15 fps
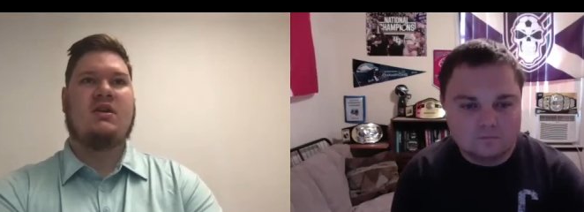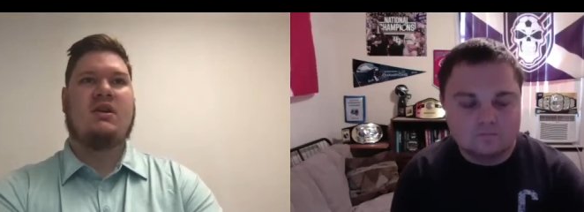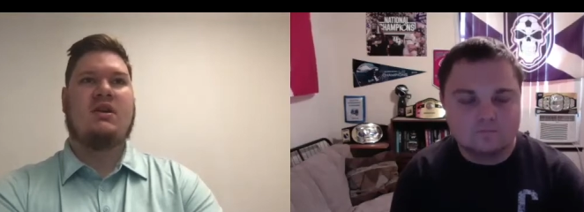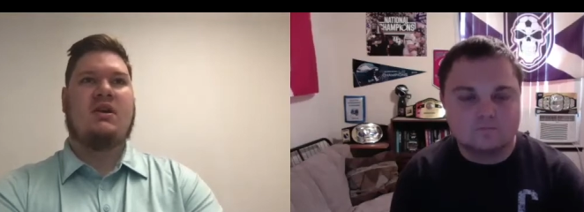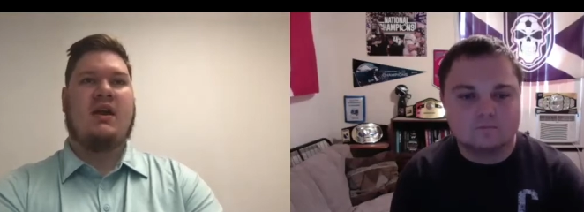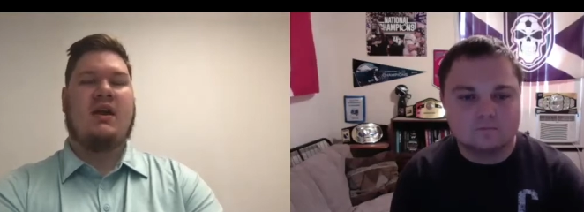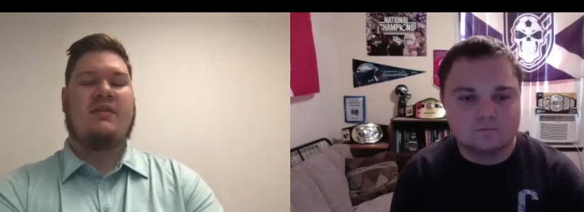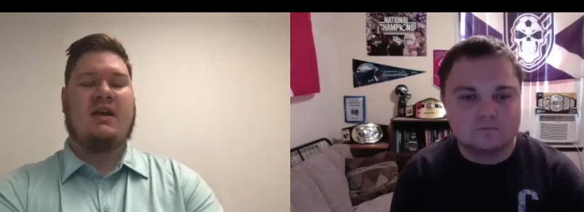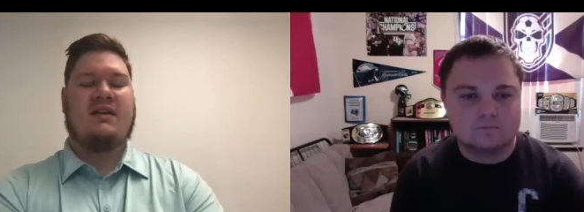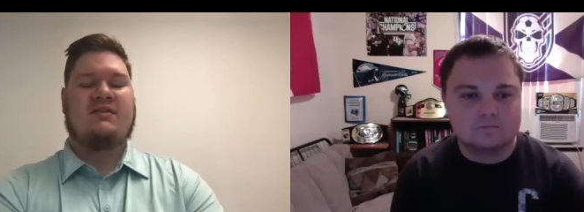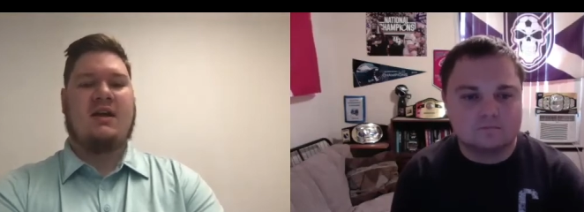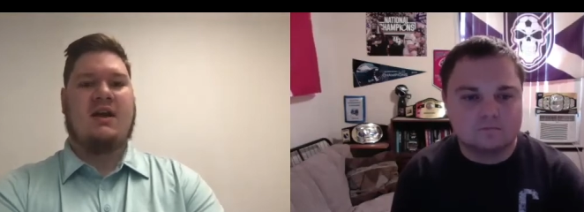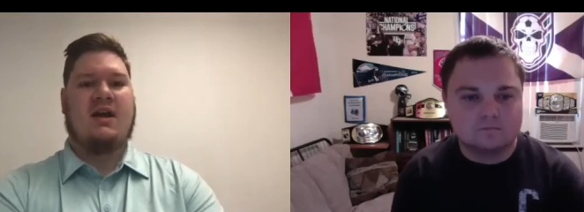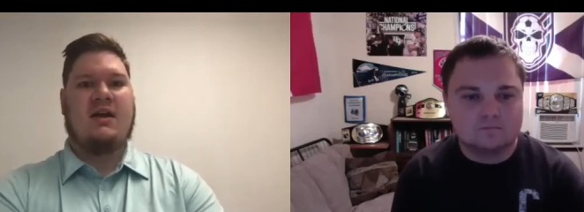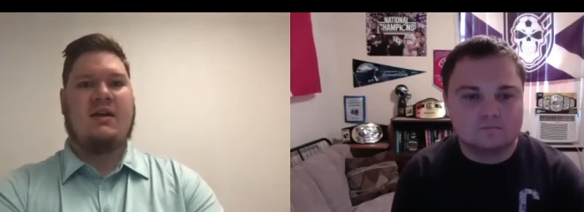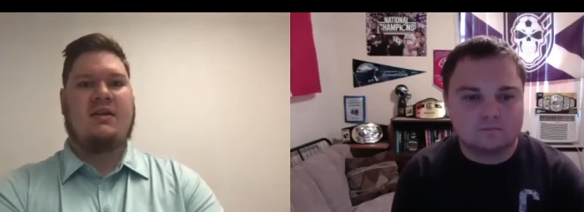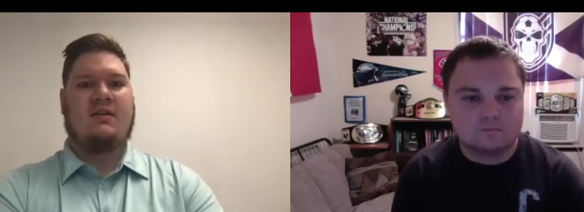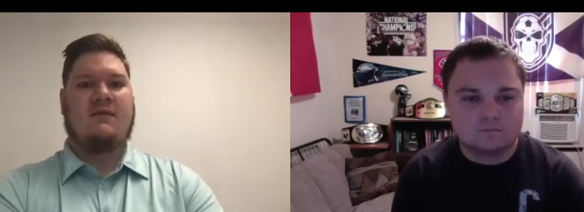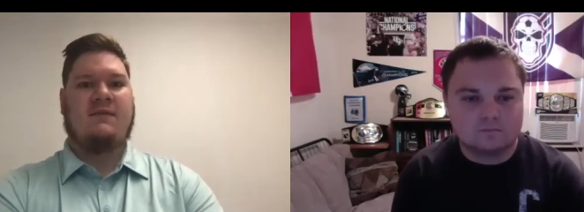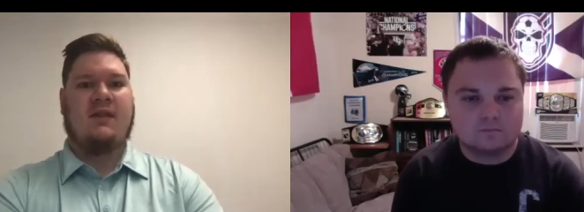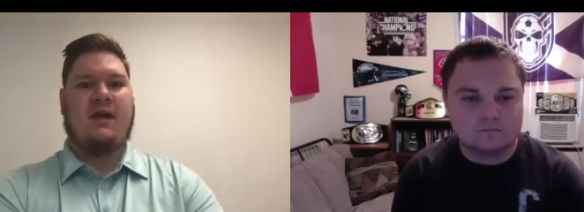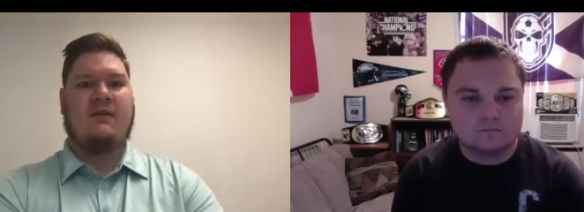Speaker 1: and that's a high enough
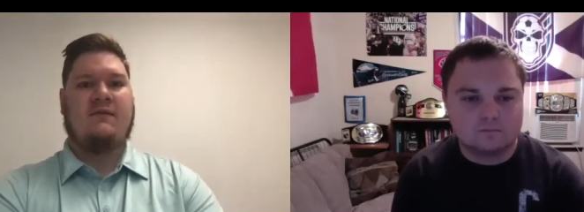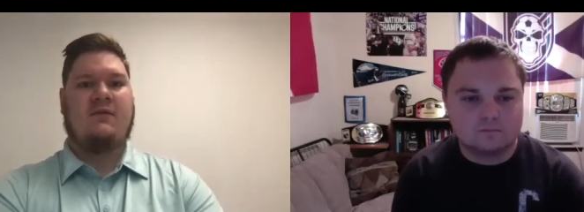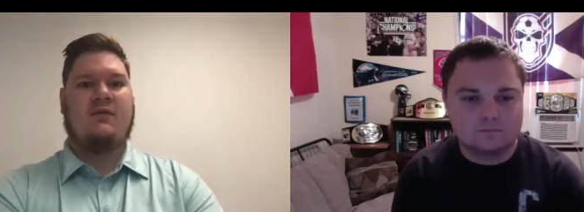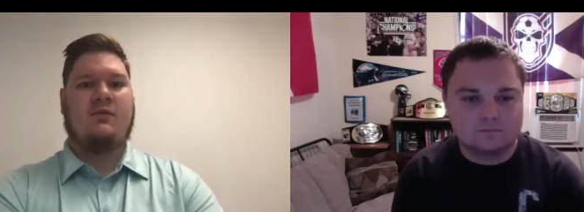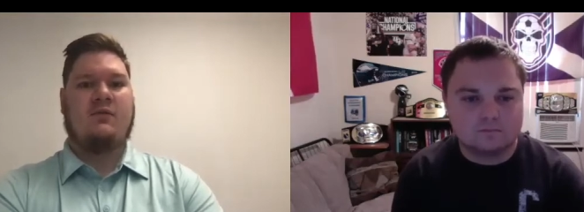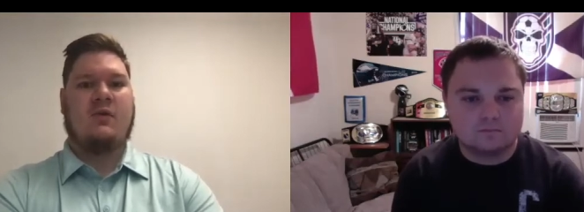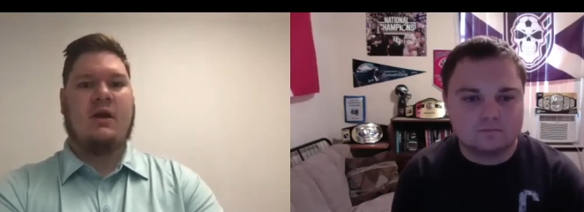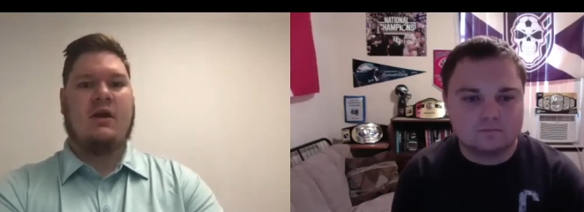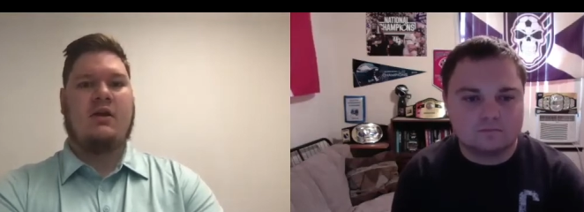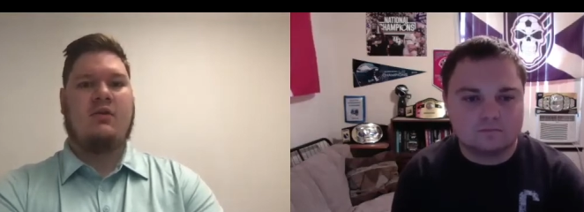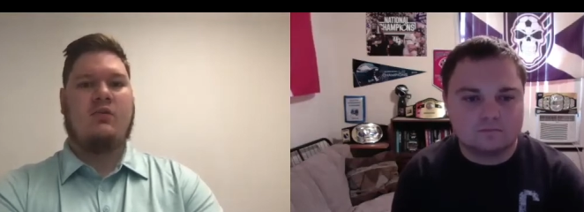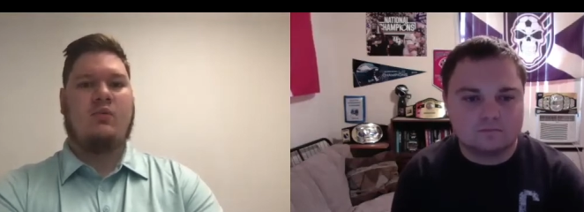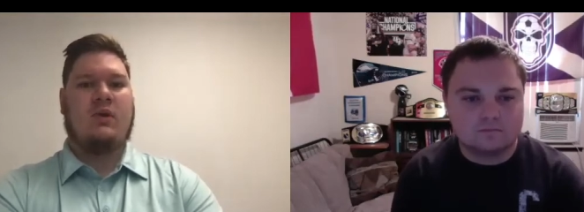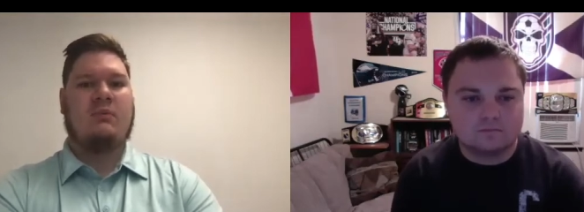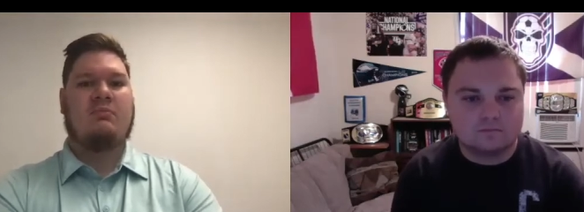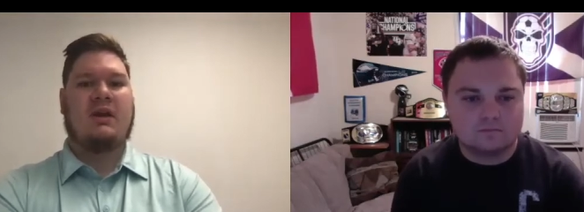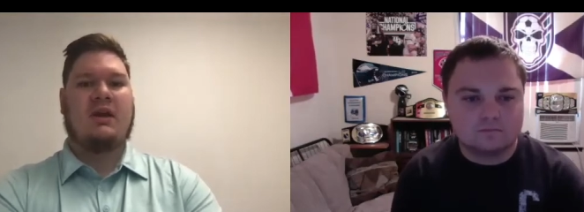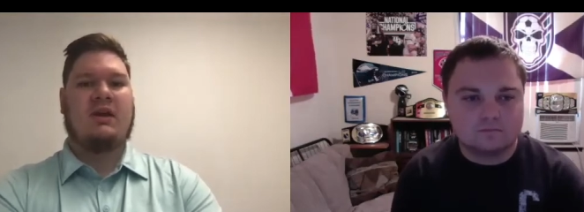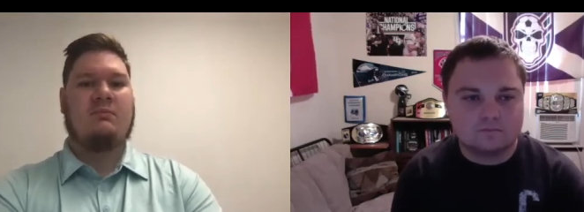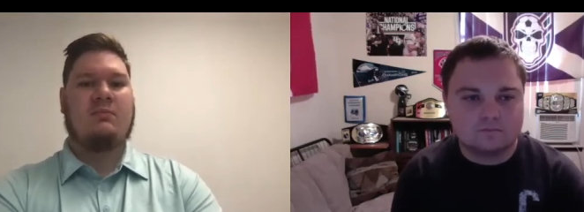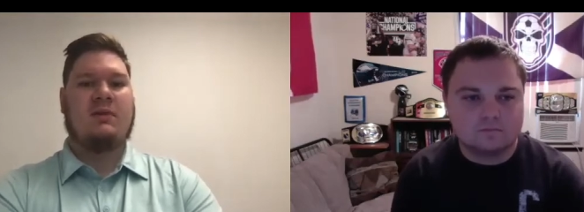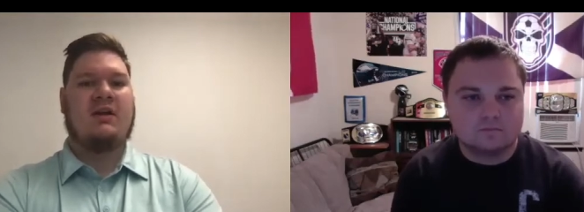level where we bring in
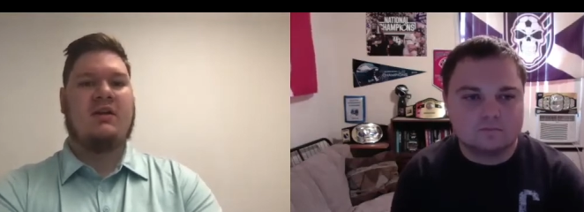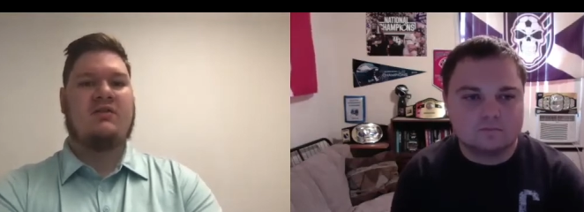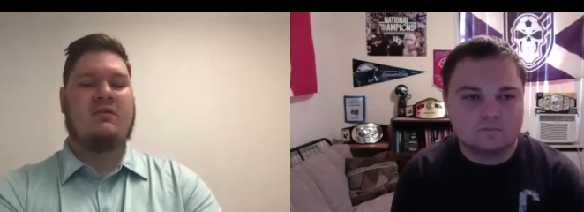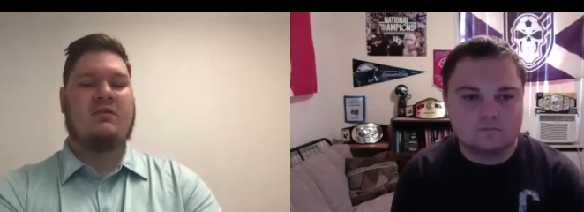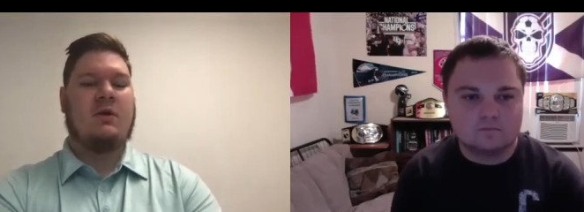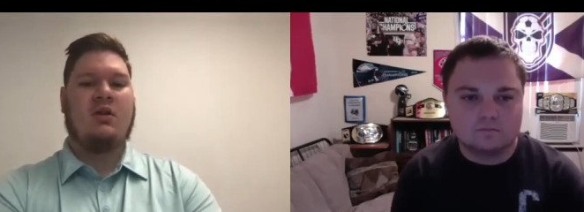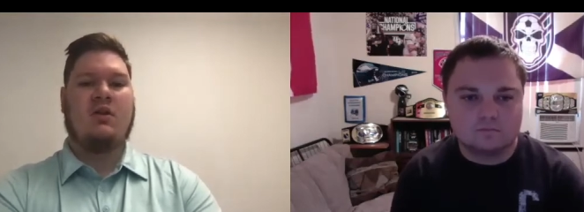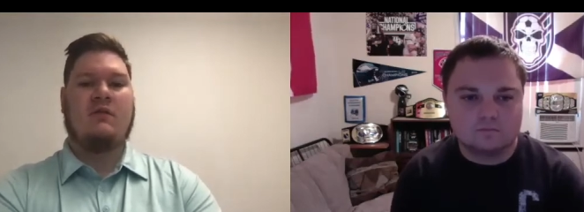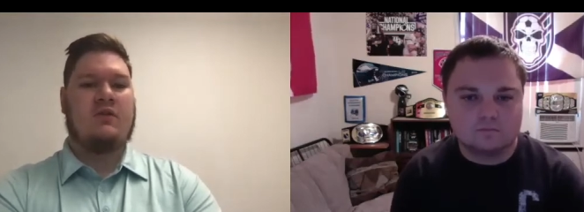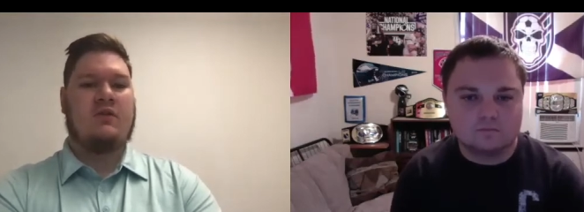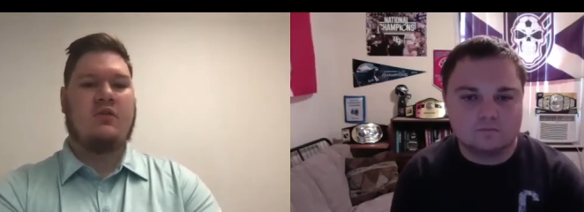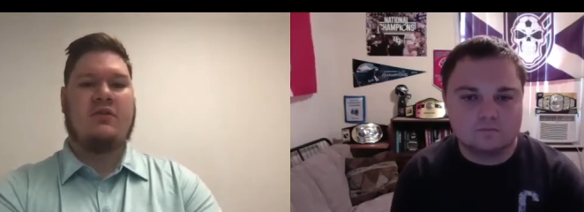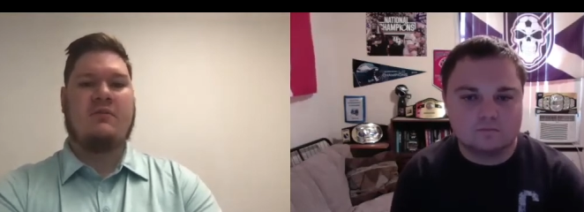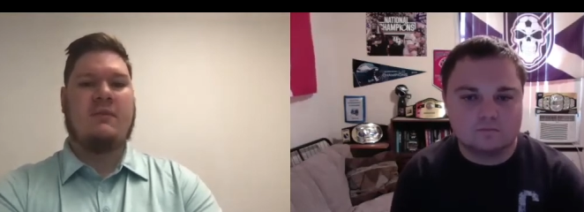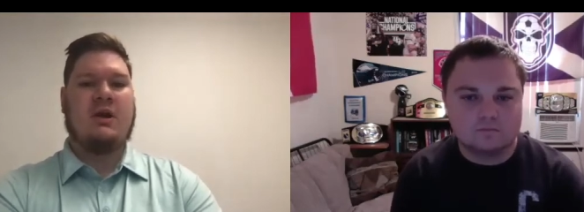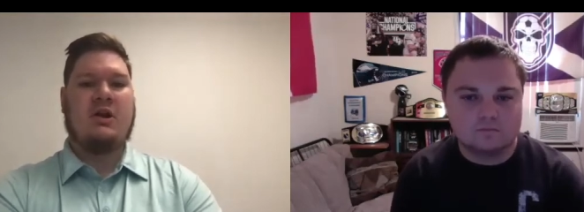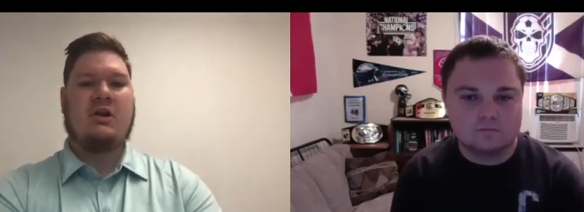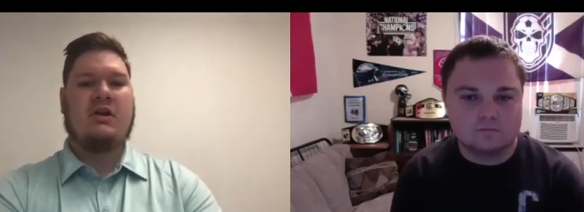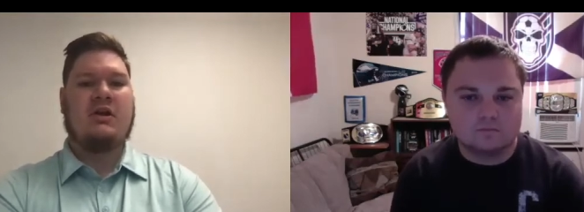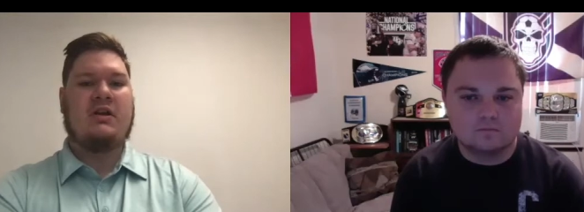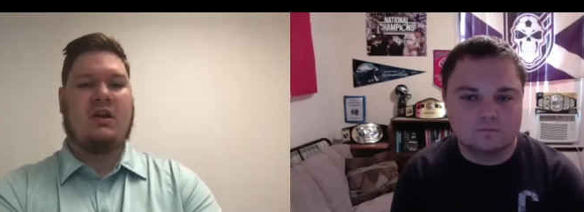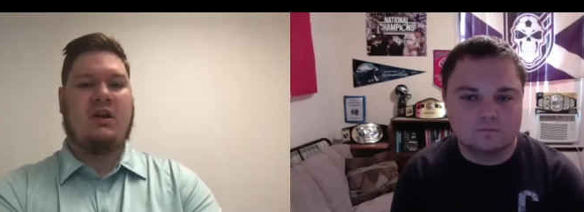players from all over North America
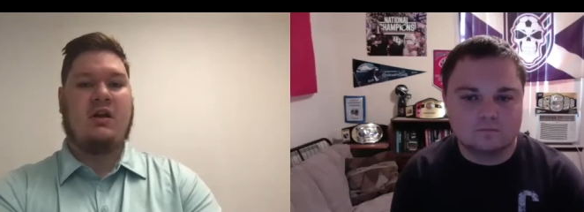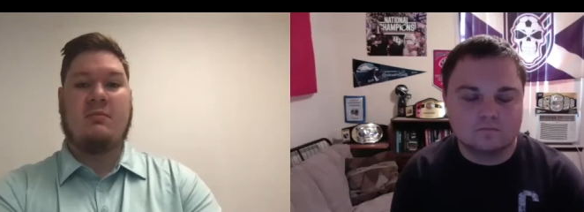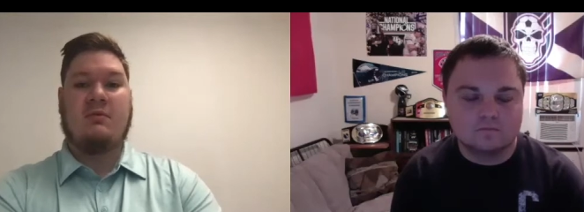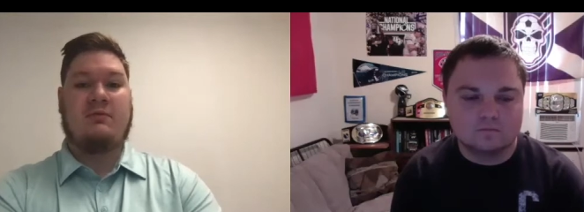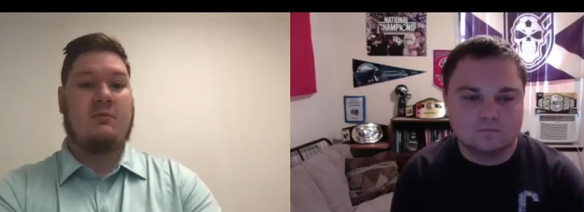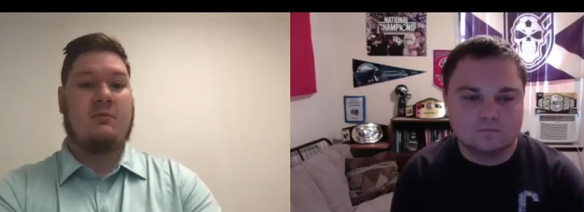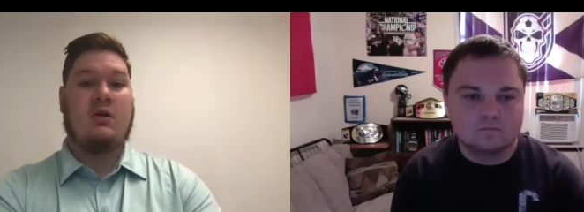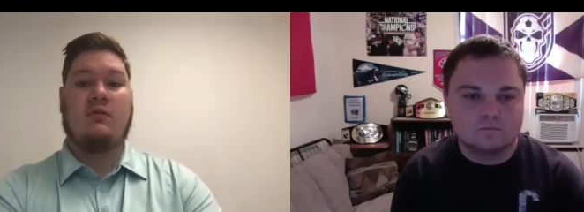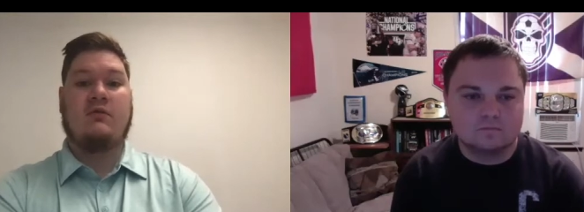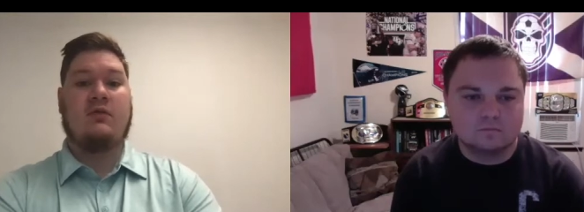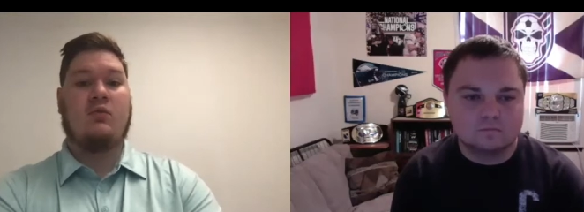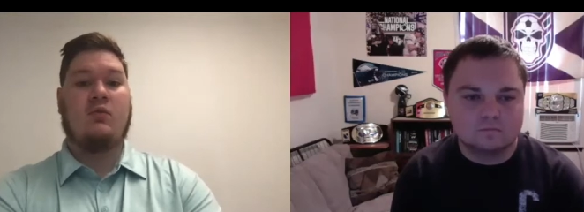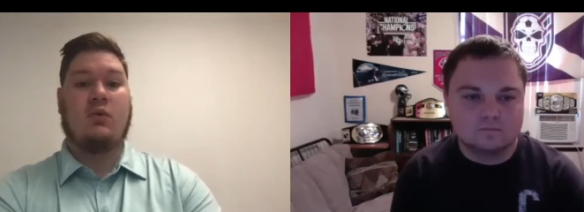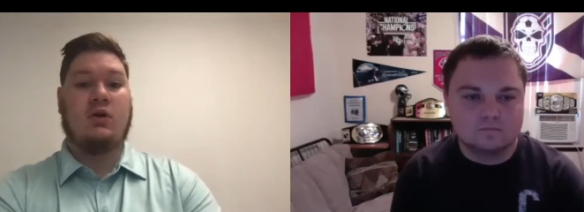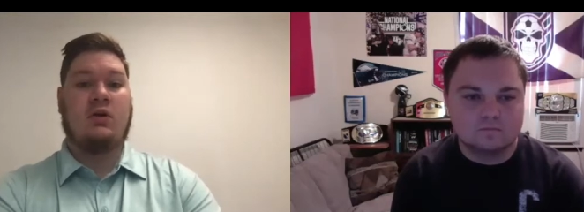and a couple from all over the world.